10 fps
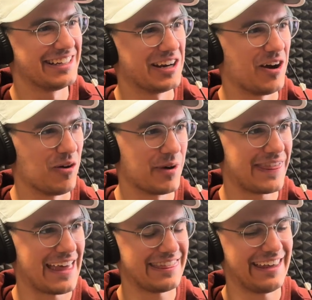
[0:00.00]

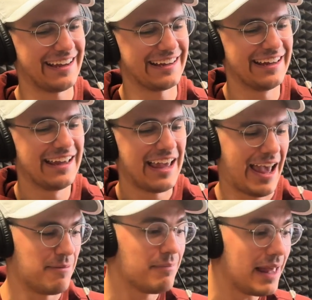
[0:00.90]
with that thing.
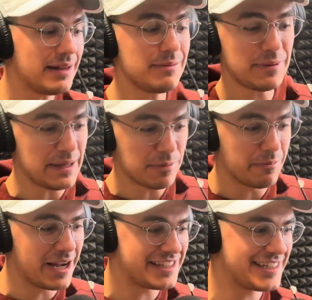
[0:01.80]
And many people
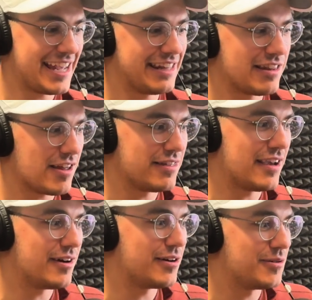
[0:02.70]
might say that
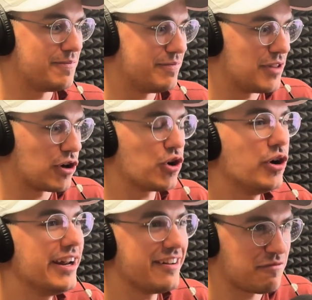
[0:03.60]
there
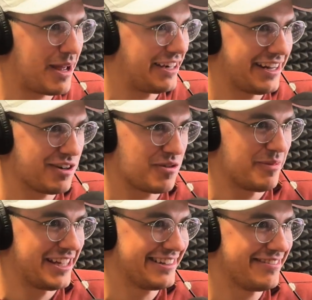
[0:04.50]
couldn't have been an
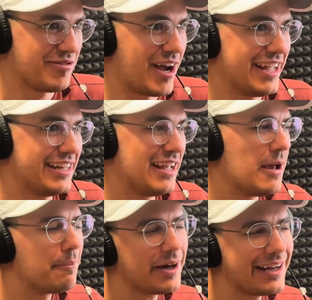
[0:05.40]
increment, right?
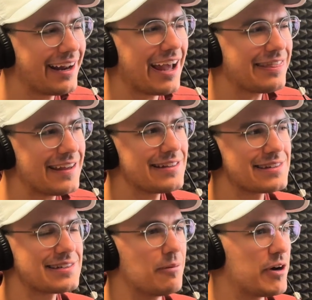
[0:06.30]
But I think
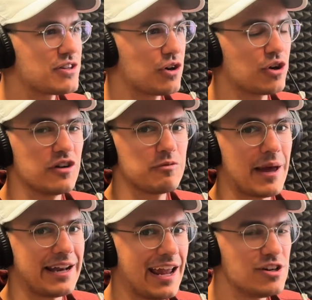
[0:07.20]
in some ways there could have
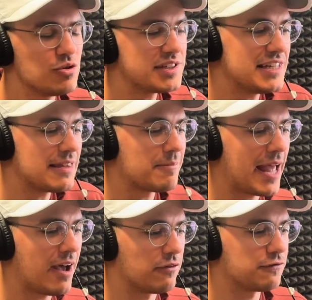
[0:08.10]
been, and you see them
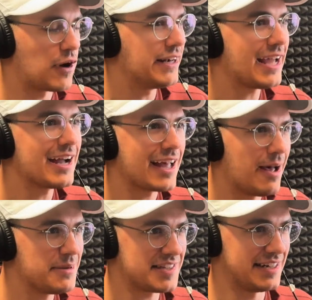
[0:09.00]
now.
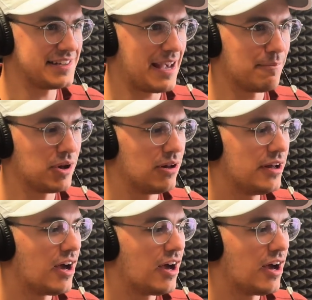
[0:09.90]
Friend.com is an example